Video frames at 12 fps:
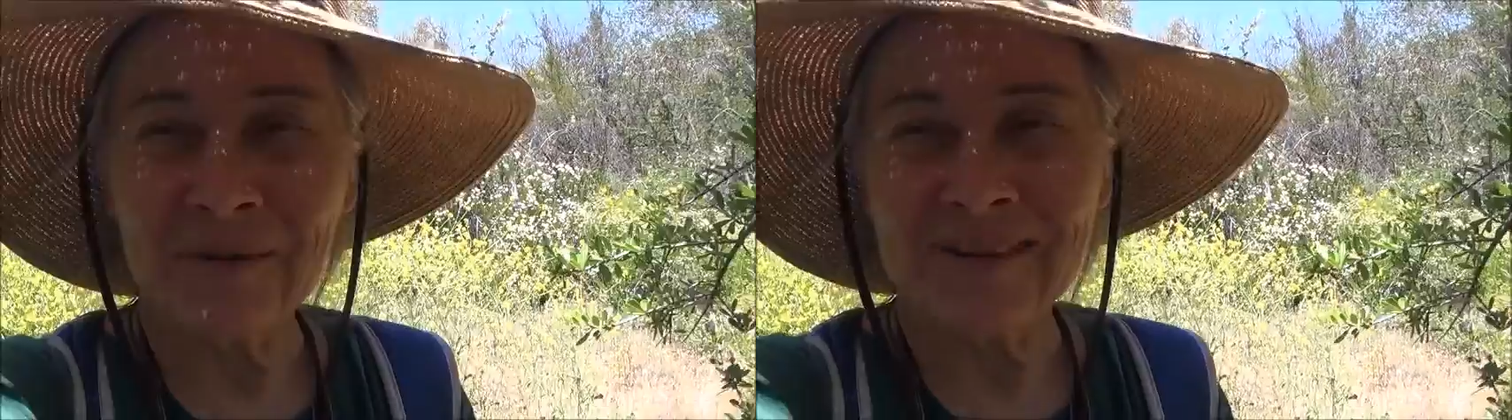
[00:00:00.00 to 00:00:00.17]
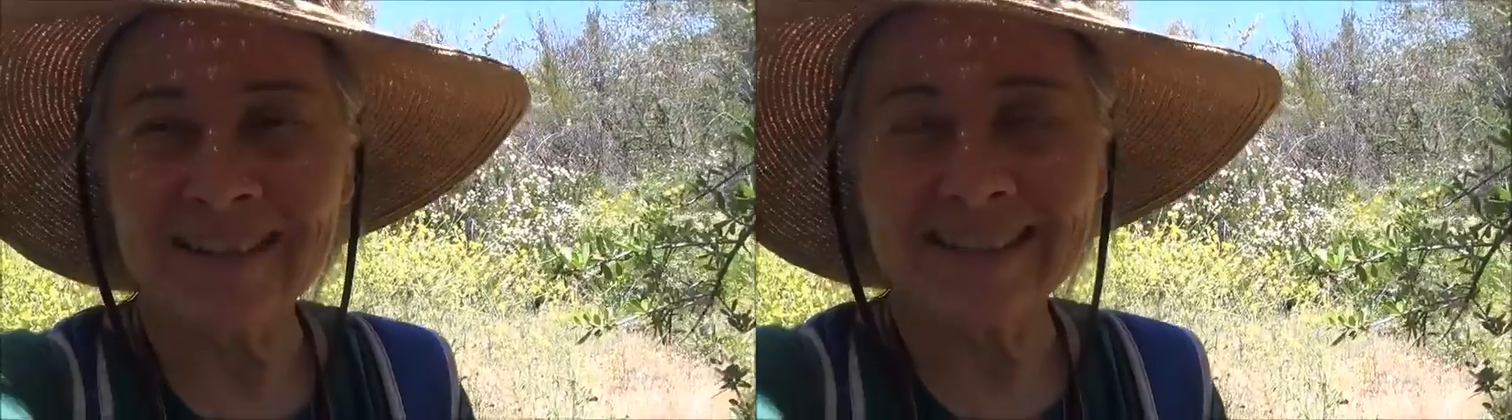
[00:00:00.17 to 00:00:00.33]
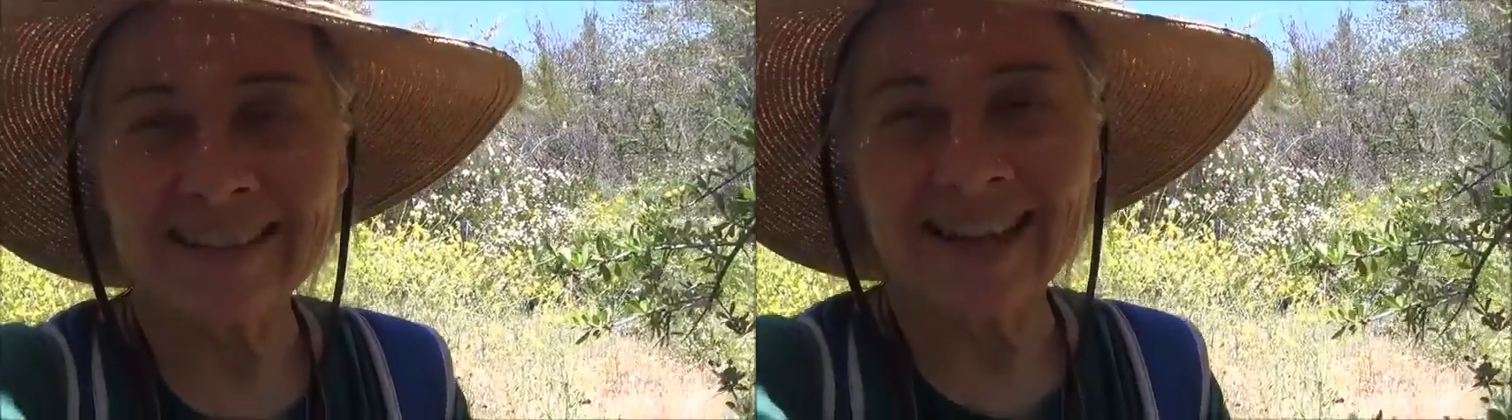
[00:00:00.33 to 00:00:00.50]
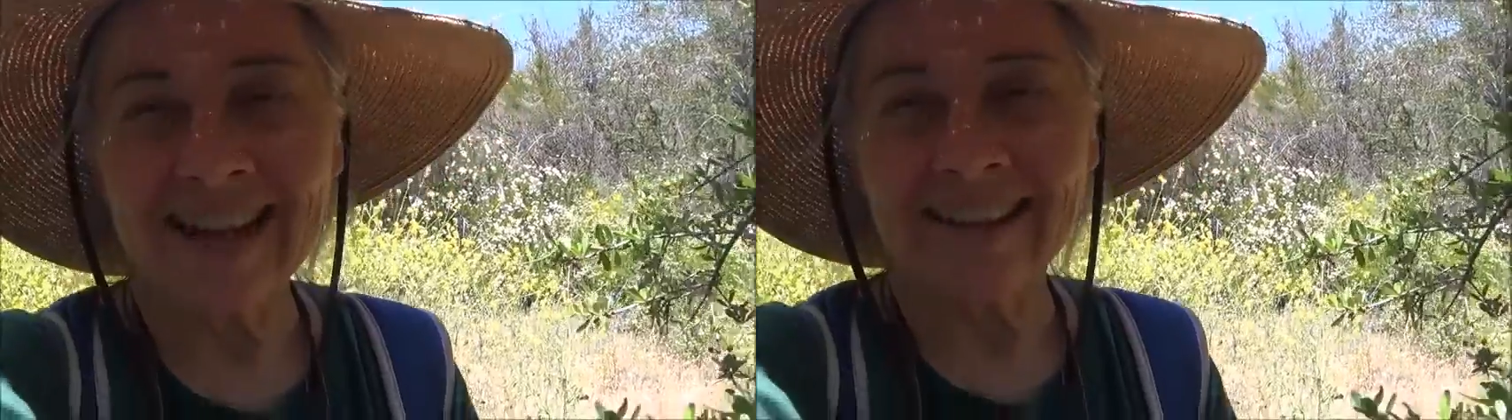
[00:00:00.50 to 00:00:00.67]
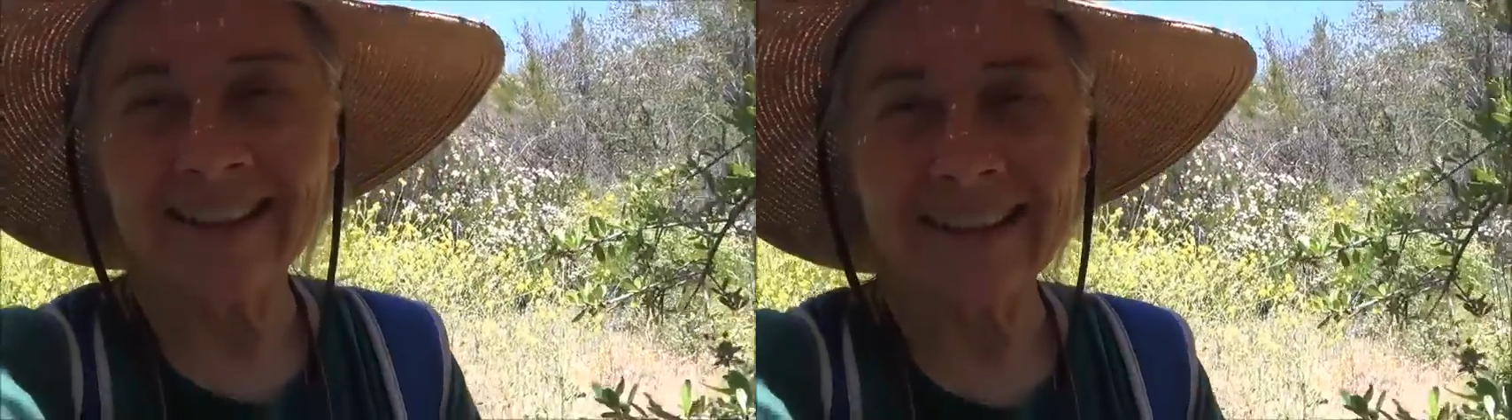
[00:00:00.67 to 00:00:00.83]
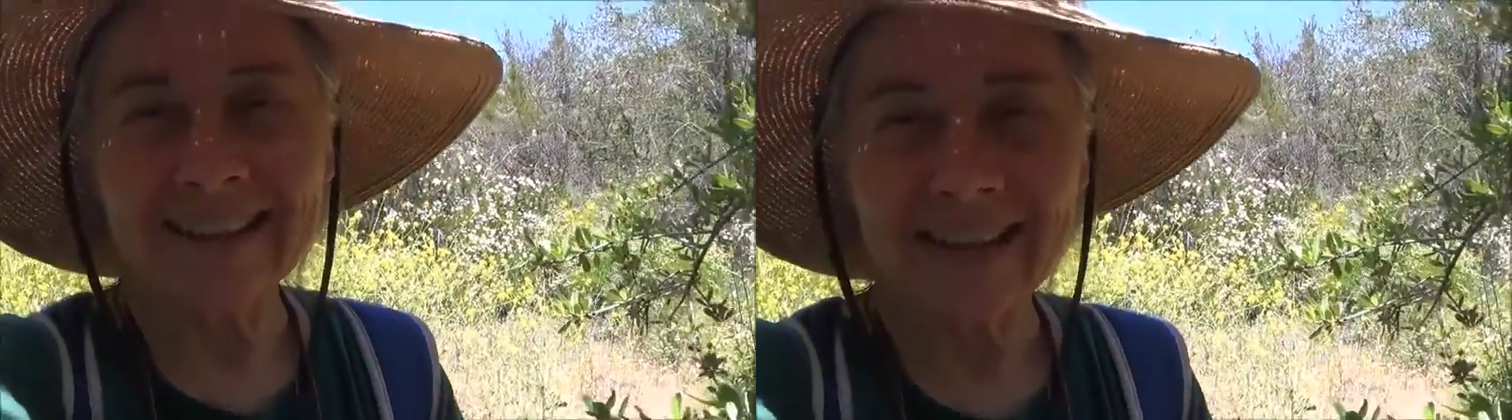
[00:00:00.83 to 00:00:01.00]
ones, it's
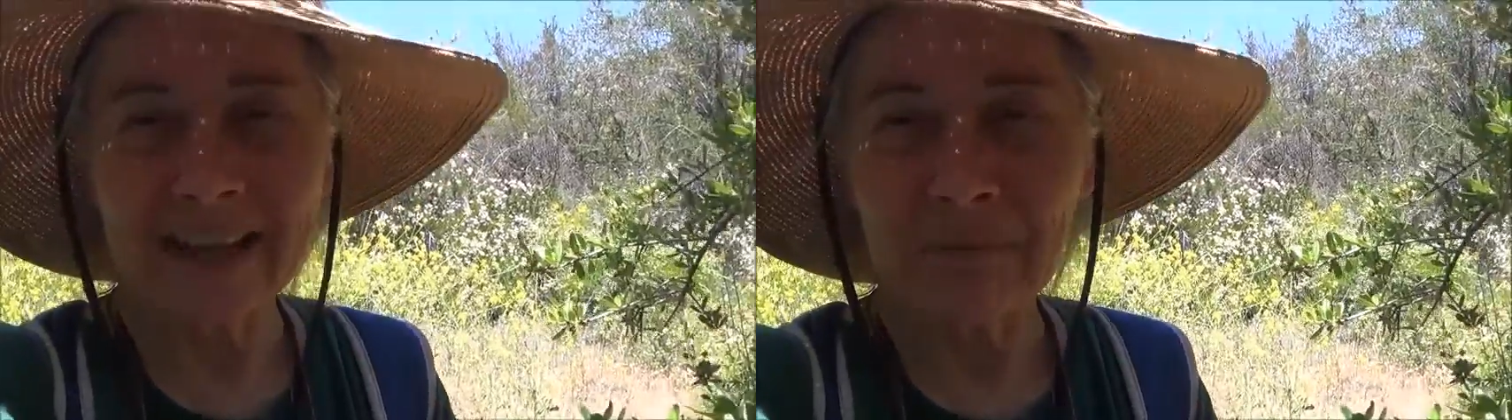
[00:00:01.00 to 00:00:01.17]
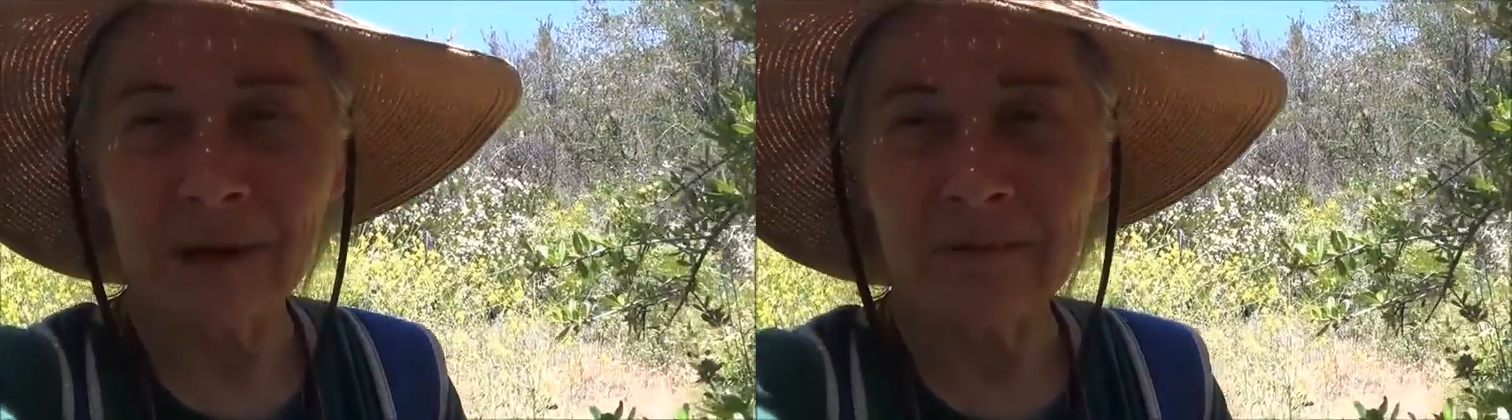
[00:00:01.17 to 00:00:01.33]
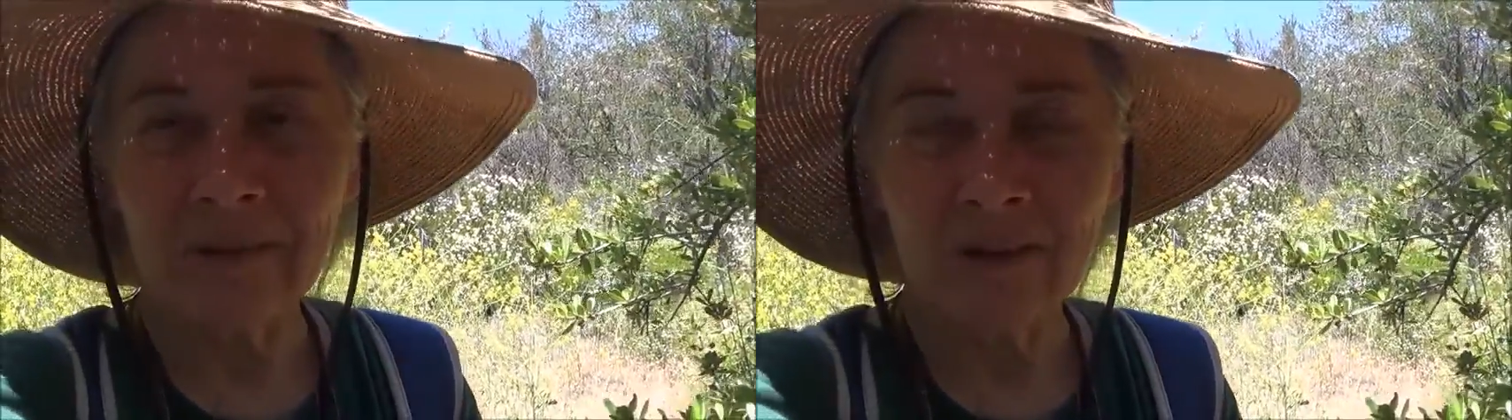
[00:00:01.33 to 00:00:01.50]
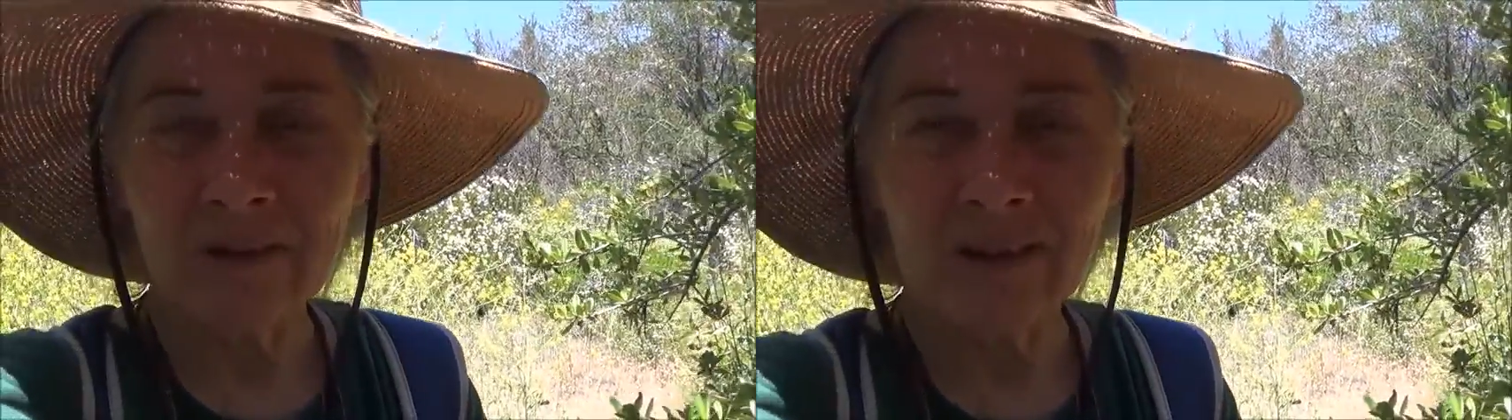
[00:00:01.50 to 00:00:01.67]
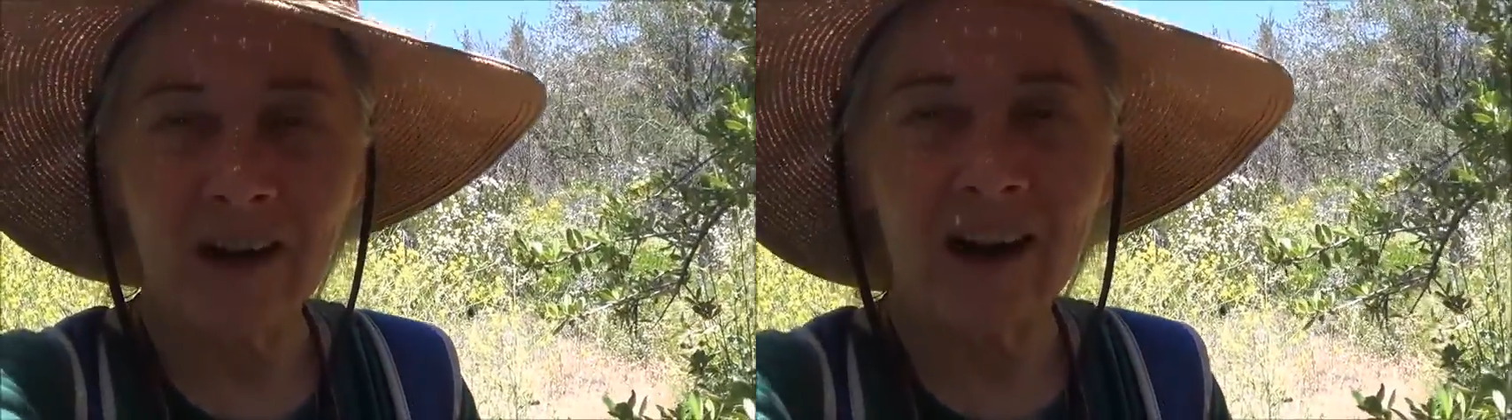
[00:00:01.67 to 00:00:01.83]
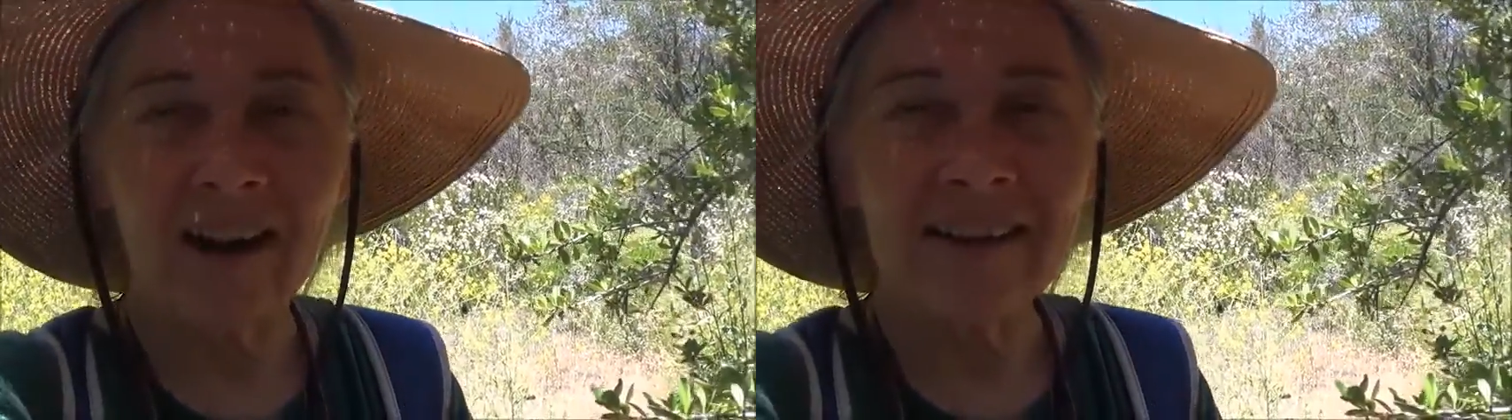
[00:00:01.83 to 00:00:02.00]
Alice. I am of the
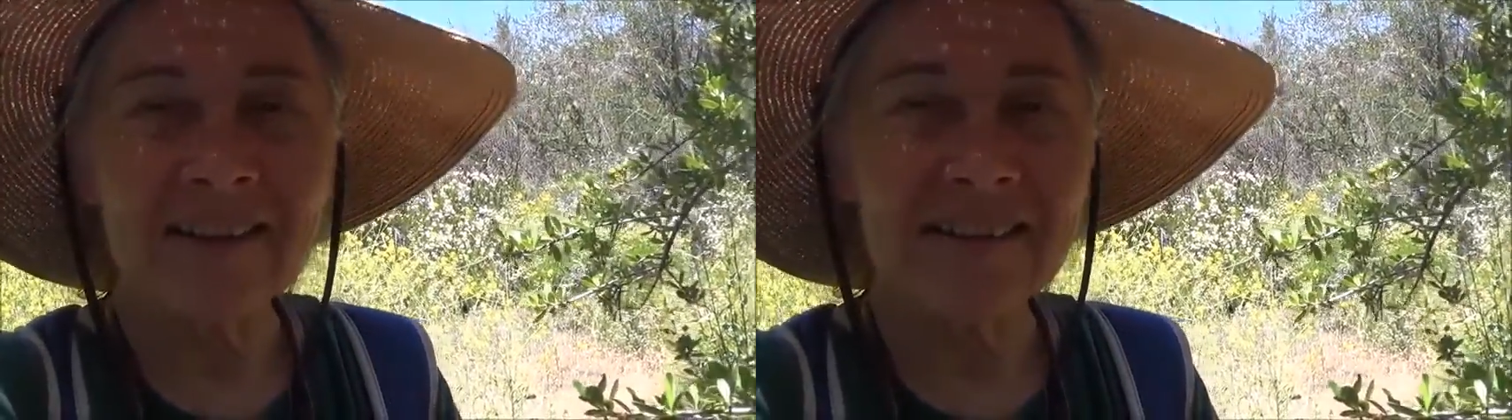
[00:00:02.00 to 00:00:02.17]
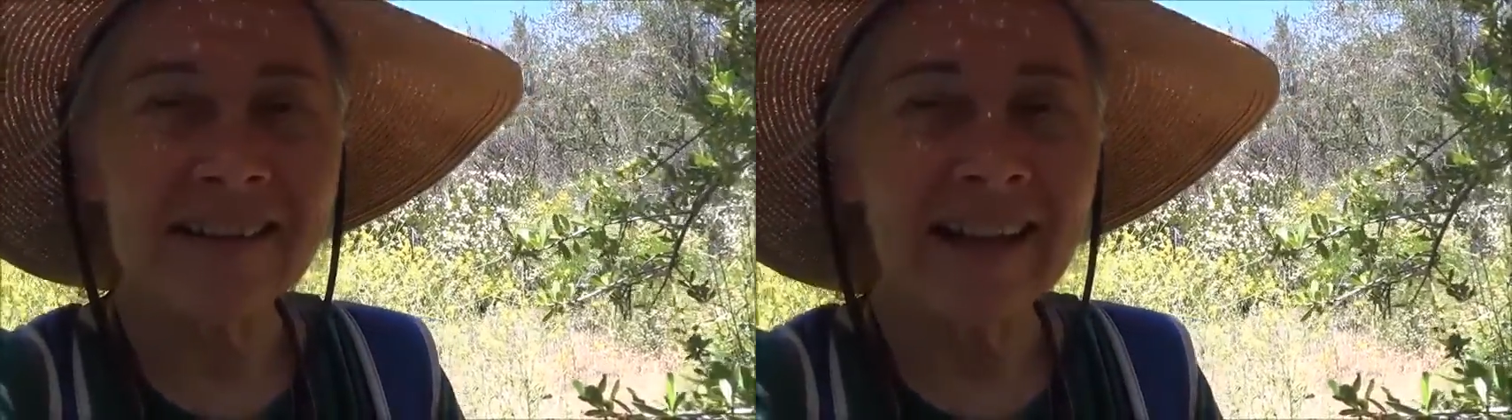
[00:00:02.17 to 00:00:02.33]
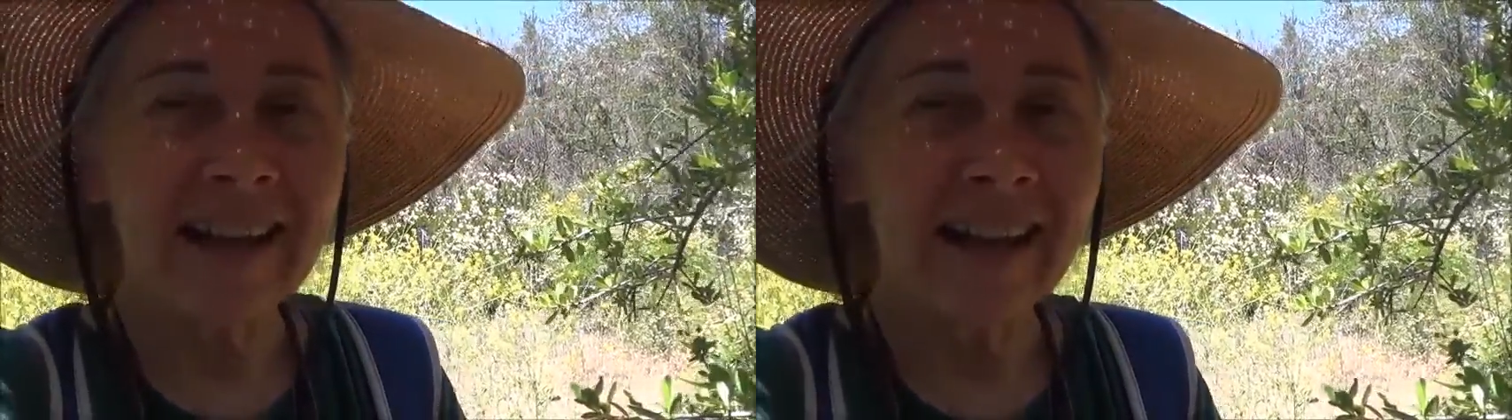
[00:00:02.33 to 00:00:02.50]
stars.